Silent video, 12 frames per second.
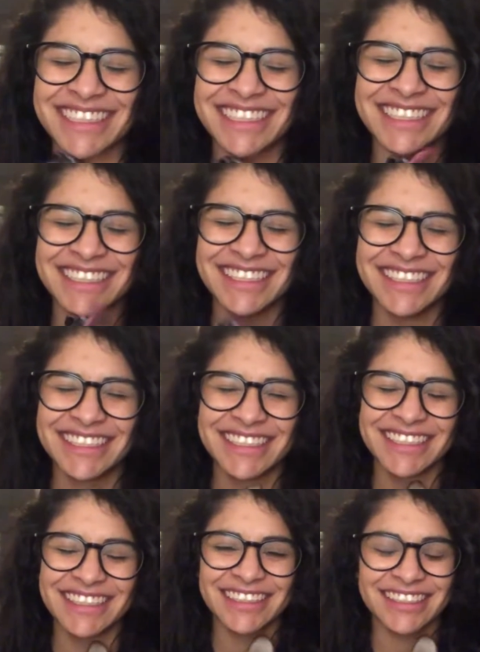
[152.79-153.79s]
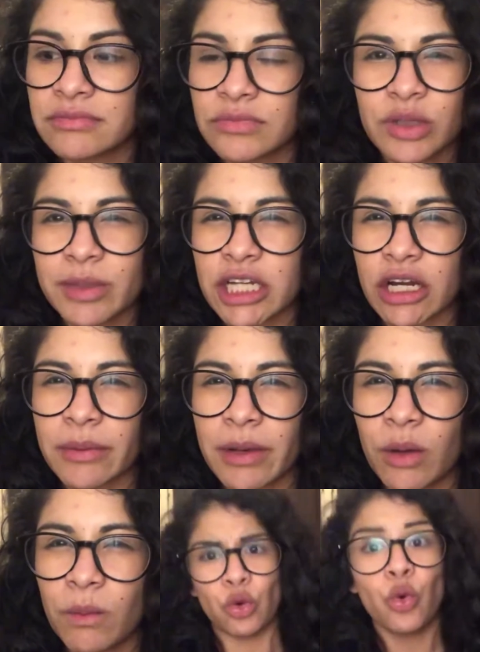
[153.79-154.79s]
what am I talking
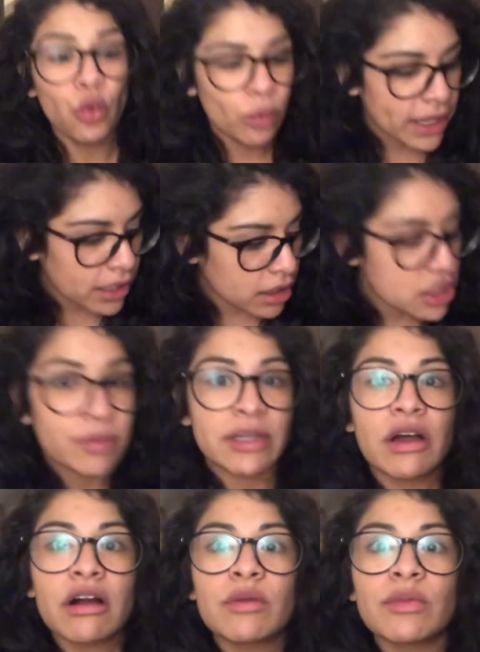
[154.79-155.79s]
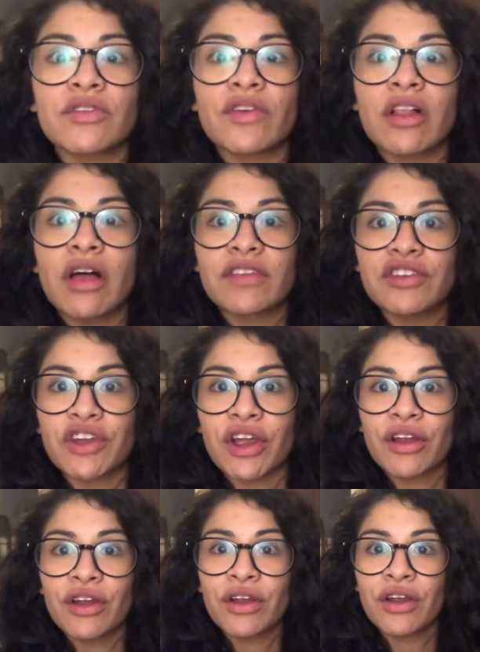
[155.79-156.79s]
about? Oh my gosh, my dog almost fell off the chair.